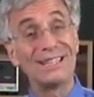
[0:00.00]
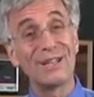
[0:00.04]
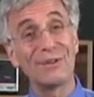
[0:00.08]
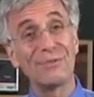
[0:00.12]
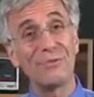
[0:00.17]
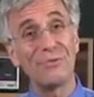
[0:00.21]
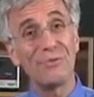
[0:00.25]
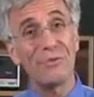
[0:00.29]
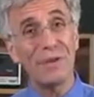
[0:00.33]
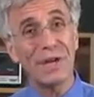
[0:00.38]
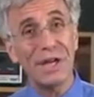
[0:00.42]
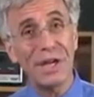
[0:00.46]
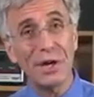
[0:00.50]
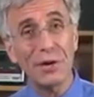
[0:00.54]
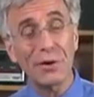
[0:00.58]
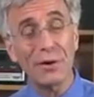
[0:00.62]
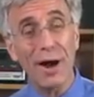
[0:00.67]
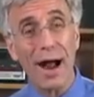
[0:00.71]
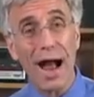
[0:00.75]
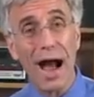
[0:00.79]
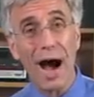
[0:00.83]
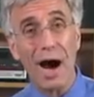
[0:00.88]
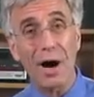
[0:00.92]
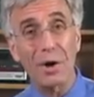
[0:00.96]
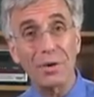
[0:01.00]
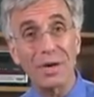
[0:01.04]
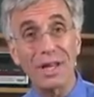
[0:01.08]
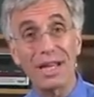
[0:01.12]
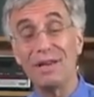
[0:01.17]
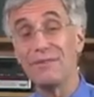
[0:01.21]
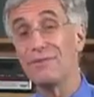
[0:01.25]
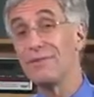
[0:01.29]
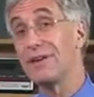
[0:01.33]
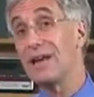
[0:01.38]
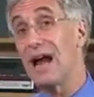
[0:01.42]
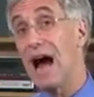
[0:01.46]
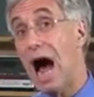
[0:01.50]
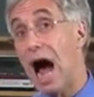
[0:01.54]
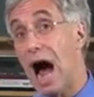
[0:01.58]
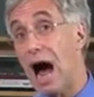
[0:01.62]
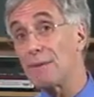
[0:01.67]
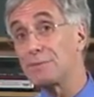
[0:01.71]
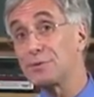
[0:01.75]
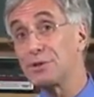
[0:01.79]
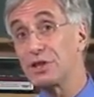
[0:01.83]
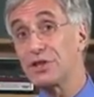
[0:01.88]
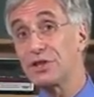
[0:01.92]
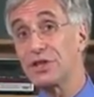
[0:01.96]
to figure out if an
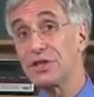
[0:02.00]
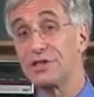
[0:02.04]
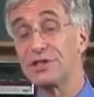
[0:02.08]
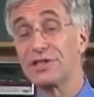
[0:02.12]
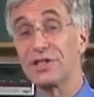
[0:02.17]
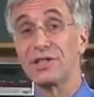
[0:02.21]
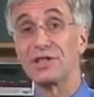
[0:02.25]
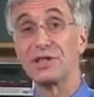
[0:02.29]
object is